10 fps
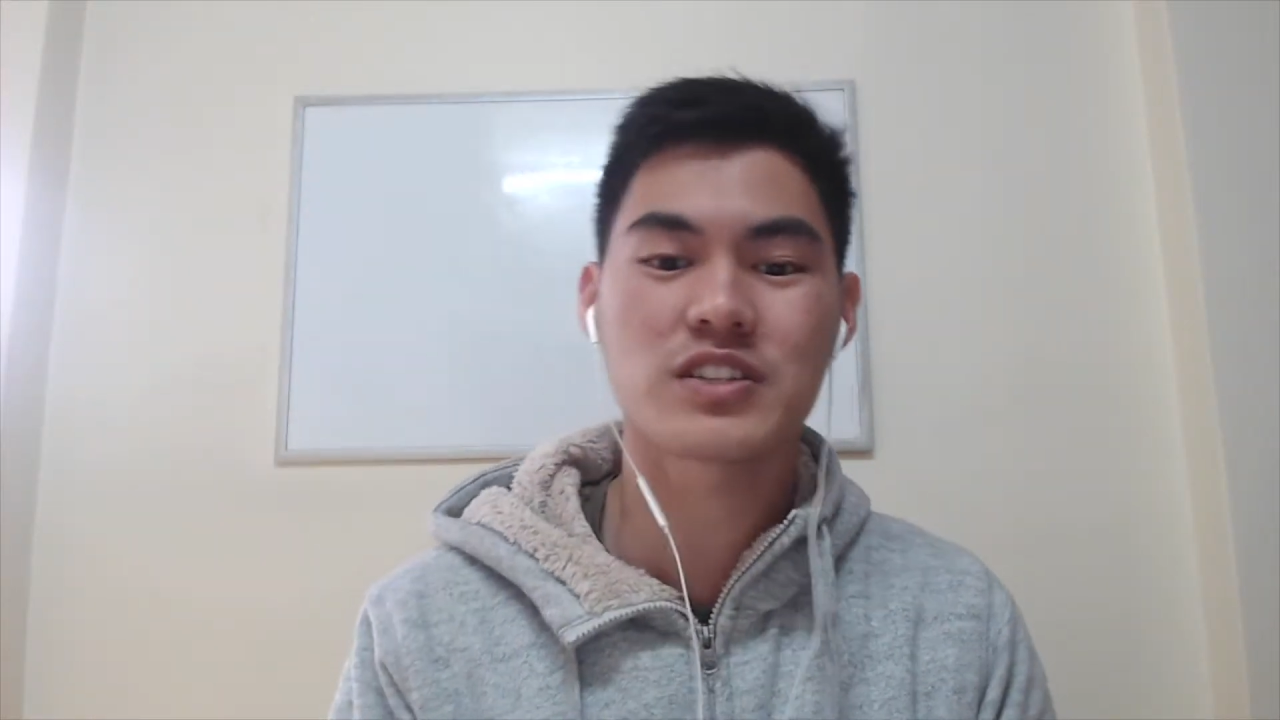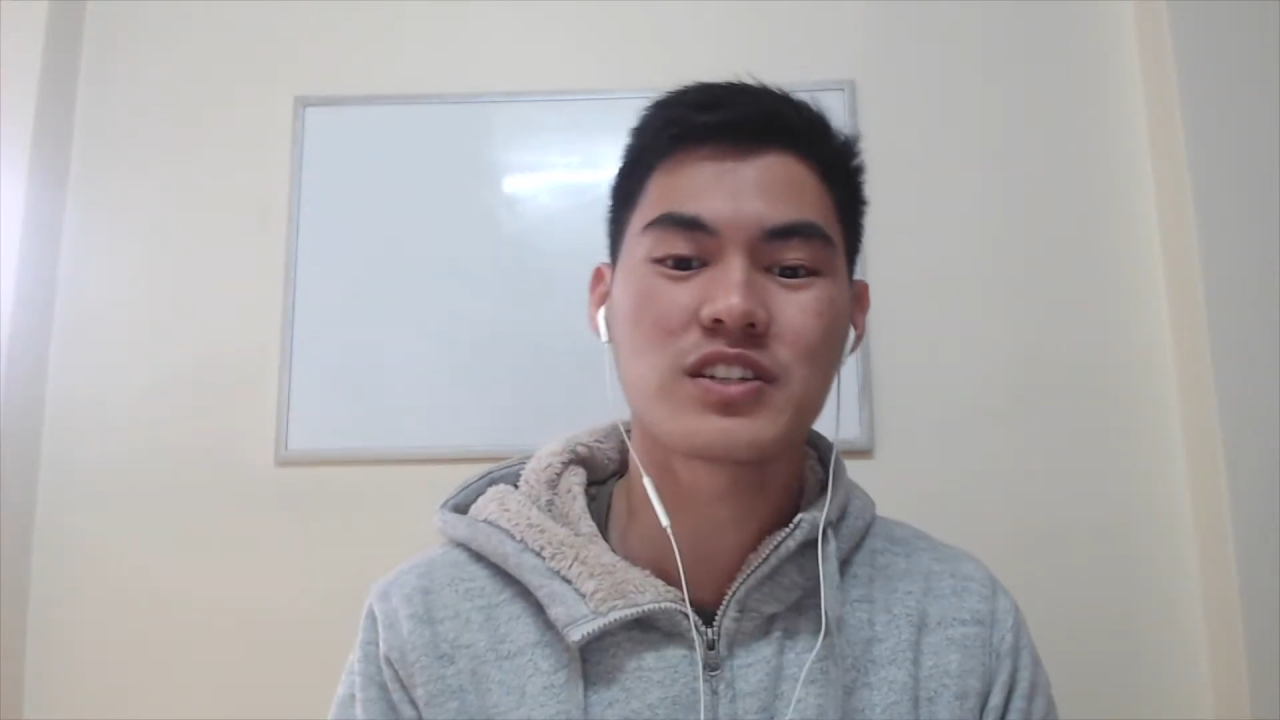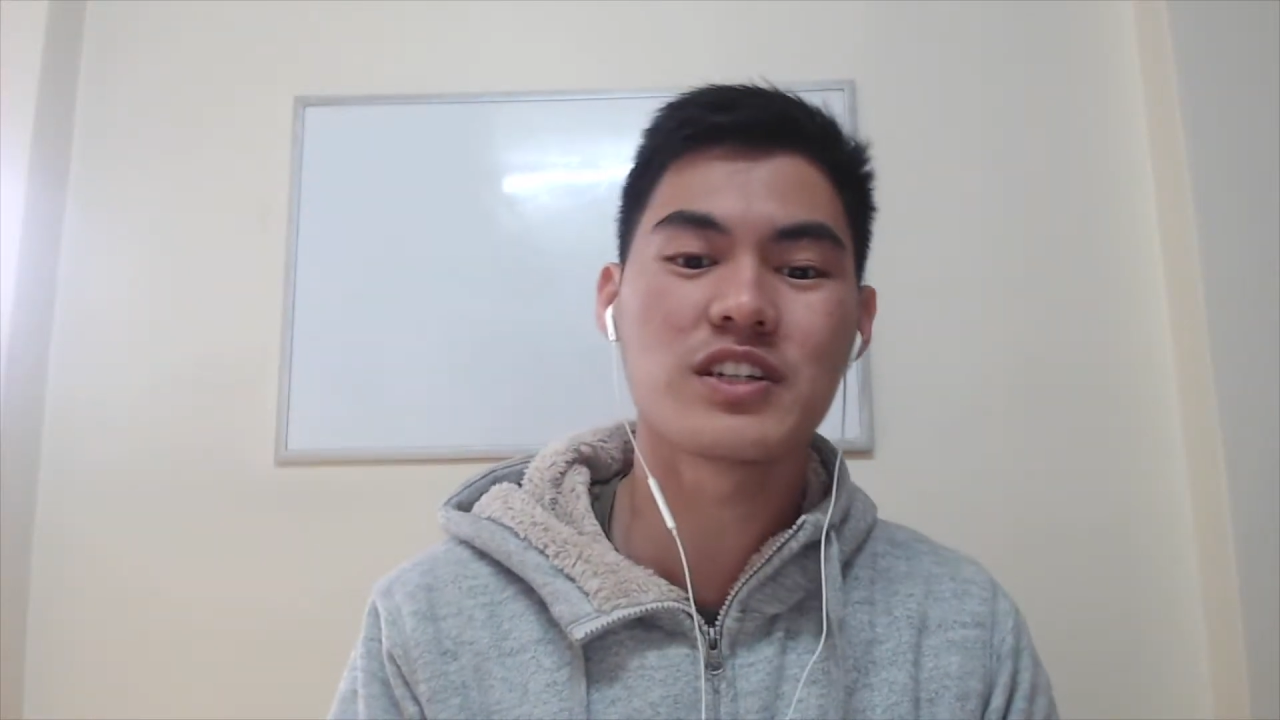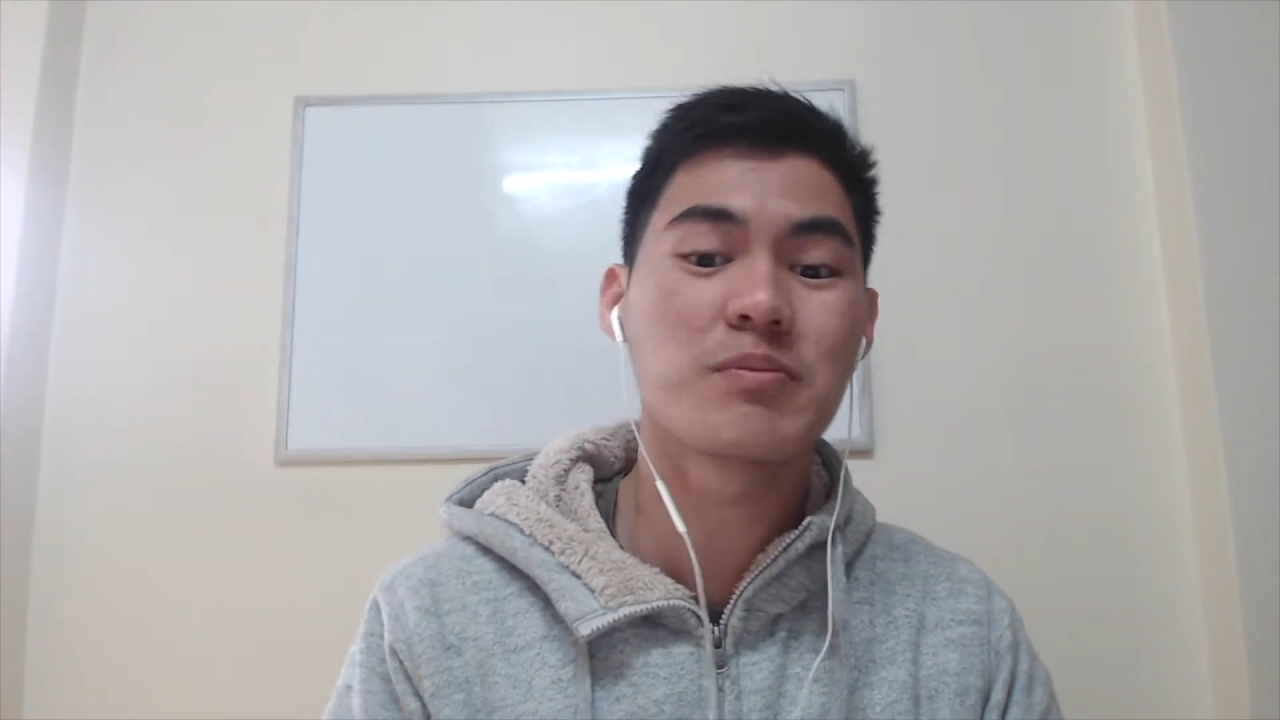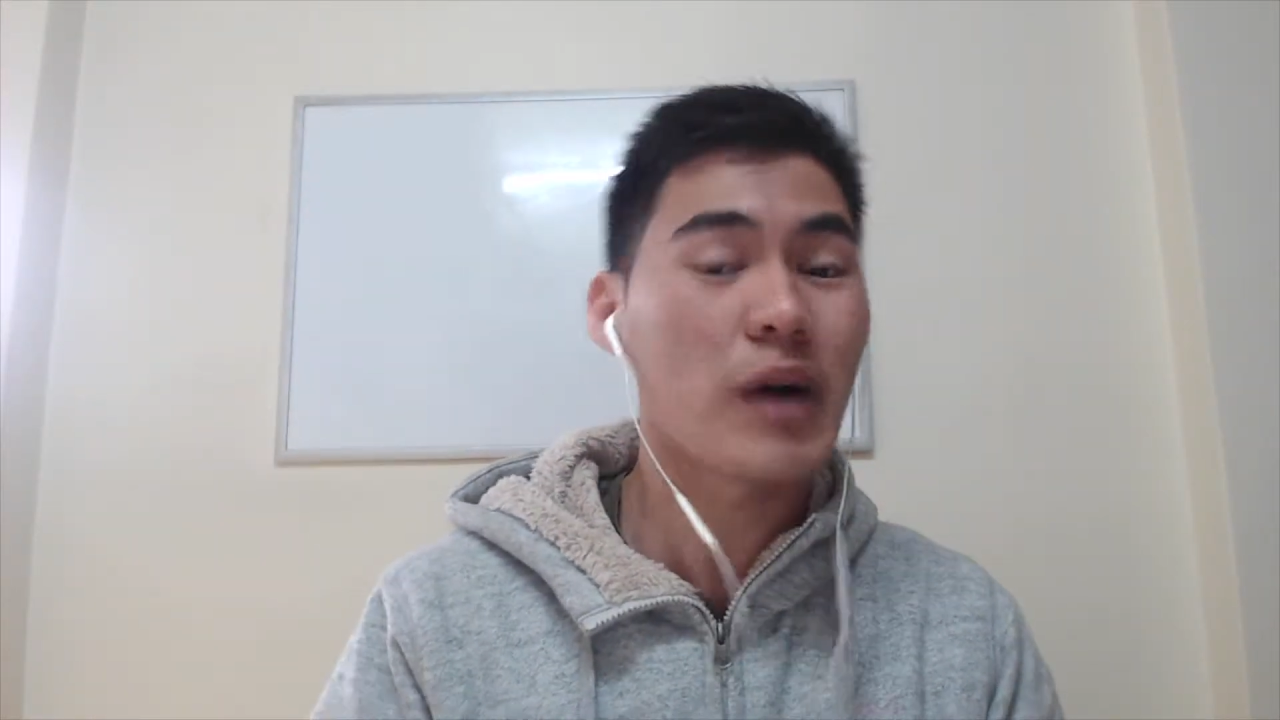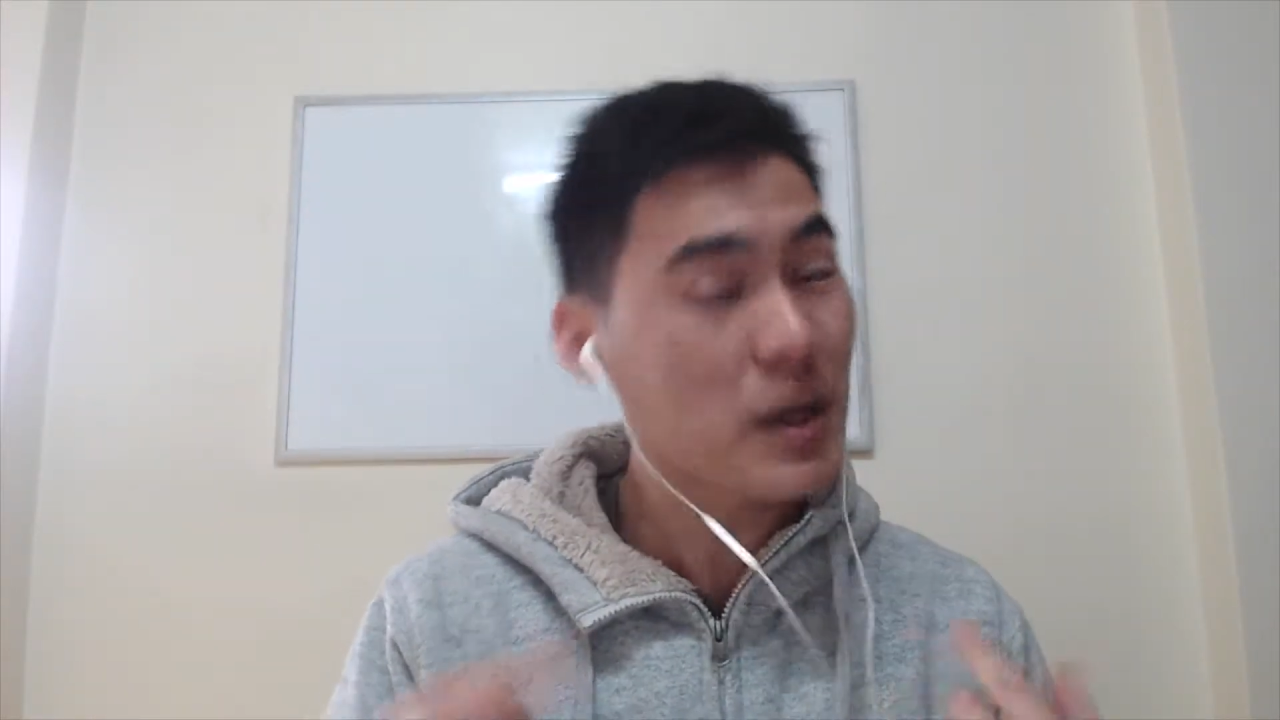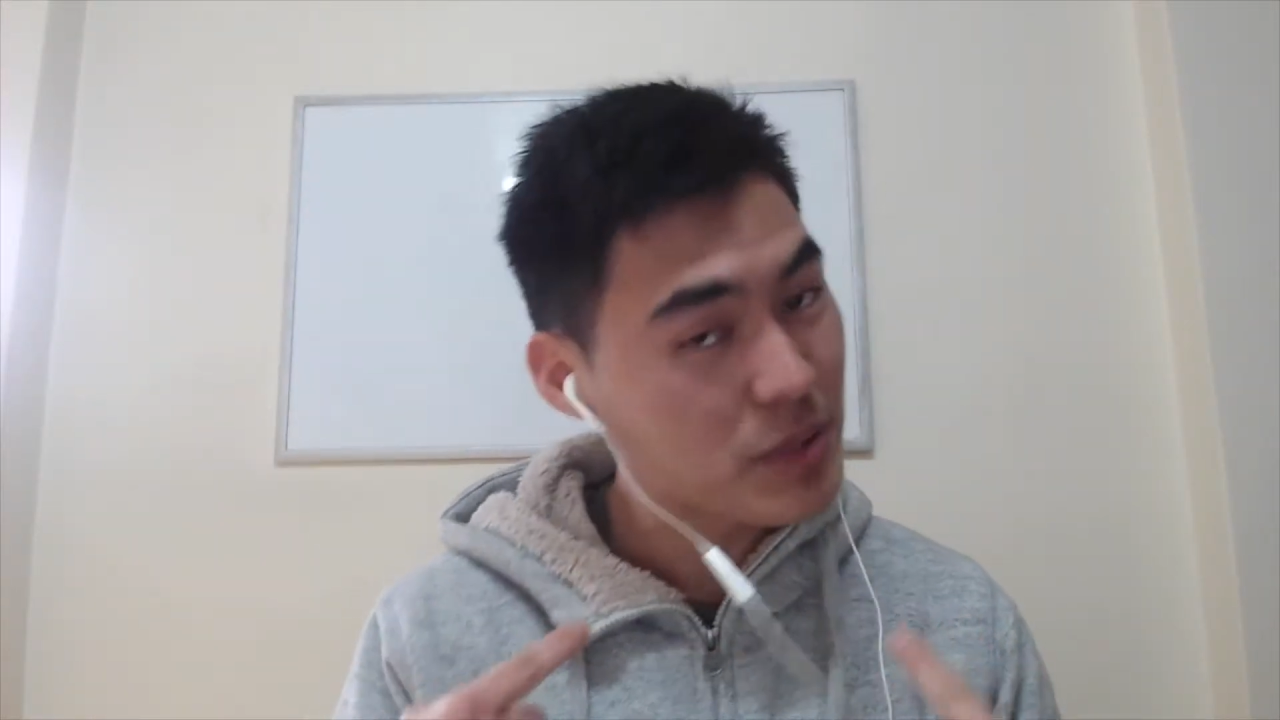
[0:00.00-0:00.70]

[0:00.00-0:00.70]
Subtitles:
in my